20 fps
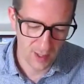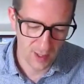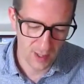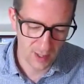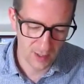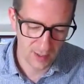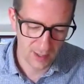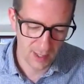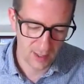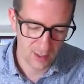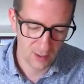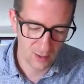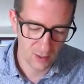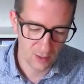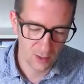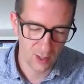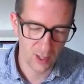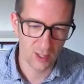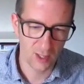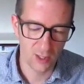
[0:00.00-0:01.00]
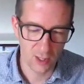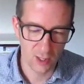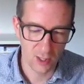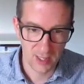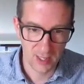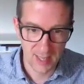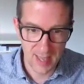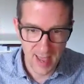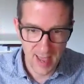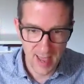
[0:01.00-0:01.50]
and then
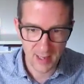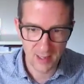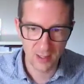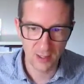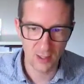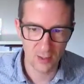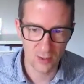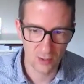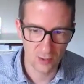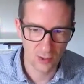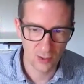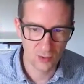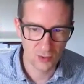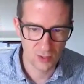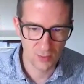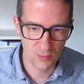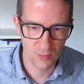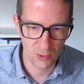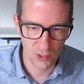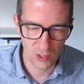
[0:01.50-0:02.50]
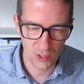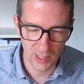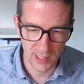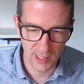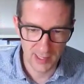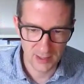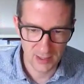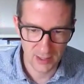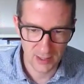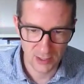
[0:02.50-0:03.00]
again you can use the book
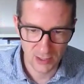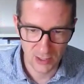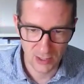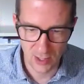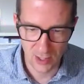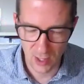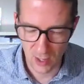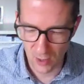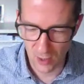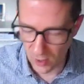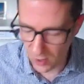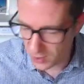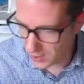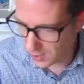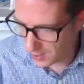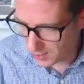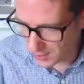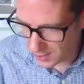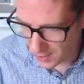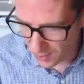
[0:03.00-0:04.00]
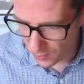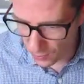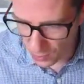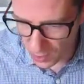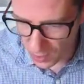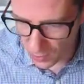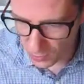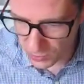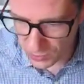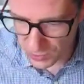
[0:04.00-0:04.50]
later to go, okay, I
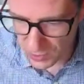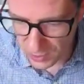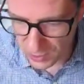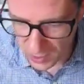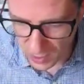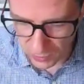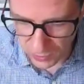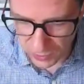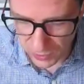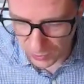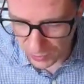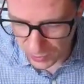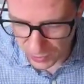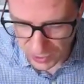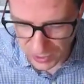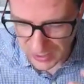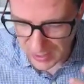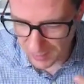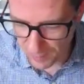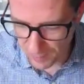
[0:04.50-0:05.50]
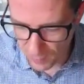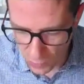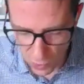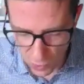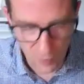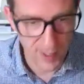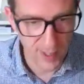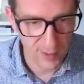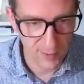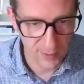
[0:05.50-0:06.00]
want to understand more
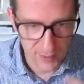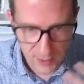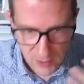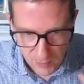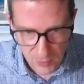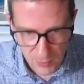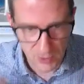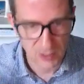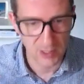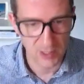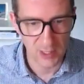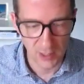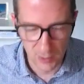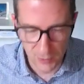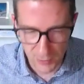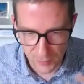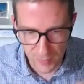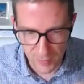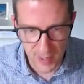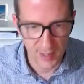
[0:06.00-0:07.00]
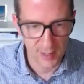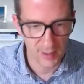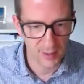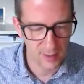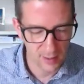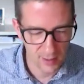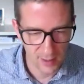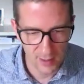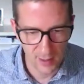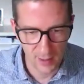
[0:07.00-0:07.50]
about this particular threat,
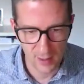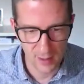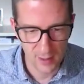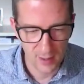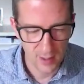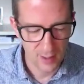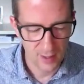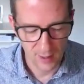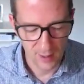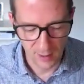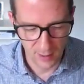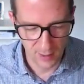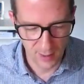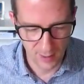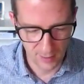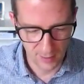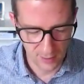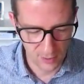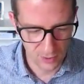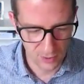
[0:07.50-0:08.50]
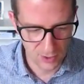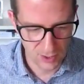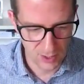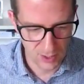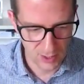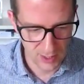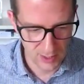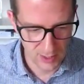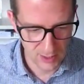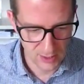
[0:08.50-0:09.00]
because
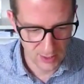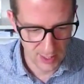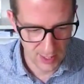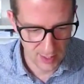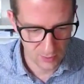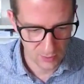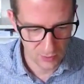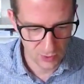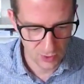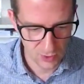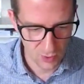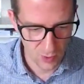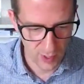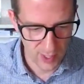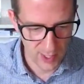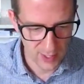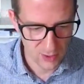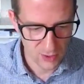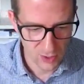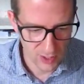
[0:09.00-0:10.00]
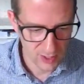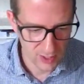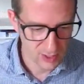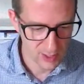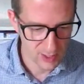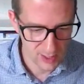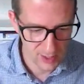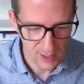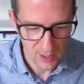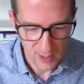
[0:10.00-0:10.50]
it sounds quite
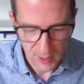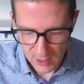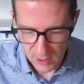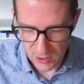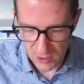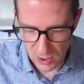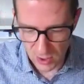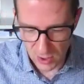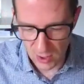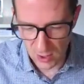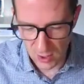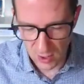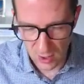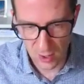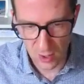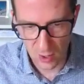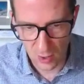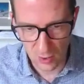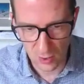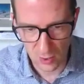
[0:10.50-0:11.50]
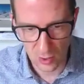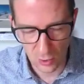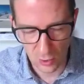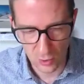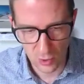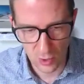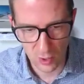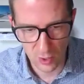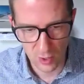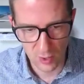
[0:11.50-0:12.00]
interesting. So you go and
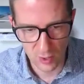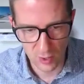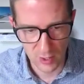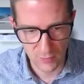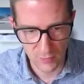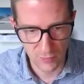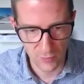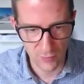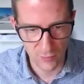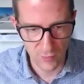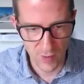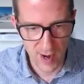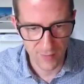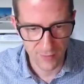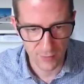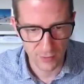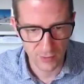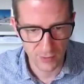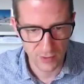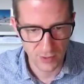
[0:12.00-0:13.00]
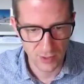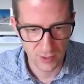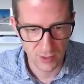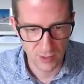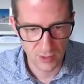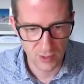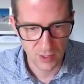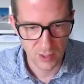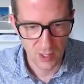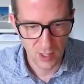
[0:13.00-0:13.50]
look at the different
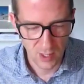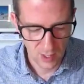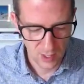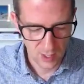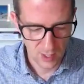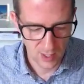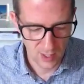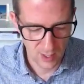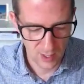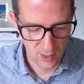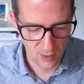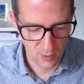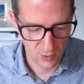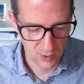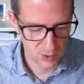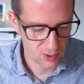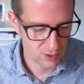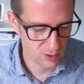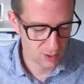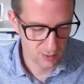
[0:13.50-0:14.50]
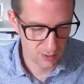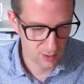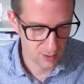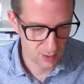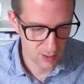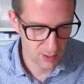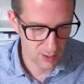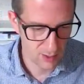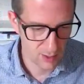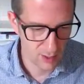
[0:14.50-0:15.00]
references, which, I mean,
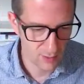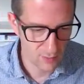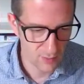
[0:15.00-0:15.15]
there are